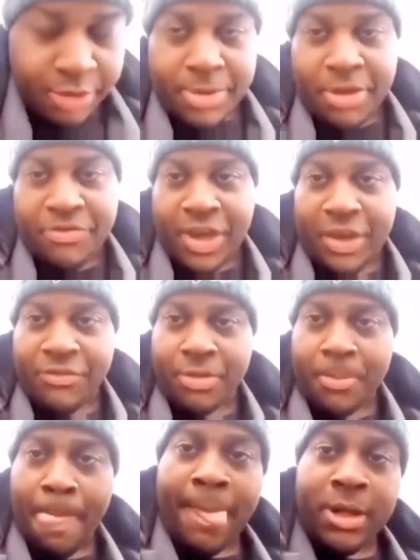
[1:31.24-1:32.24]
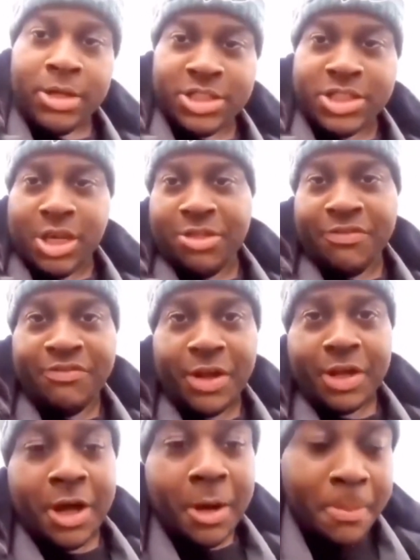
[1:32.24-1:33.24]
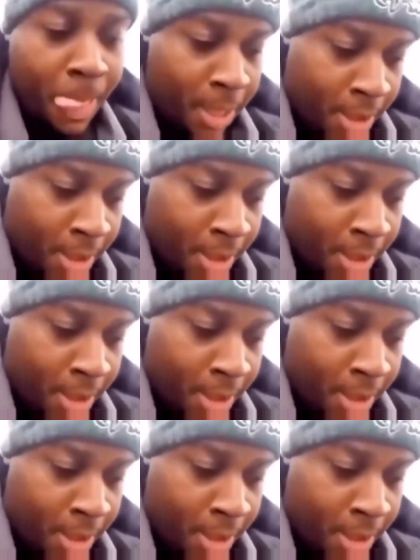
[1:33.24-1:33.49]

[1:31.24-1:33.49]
Do me a favor. Shut the fuck up.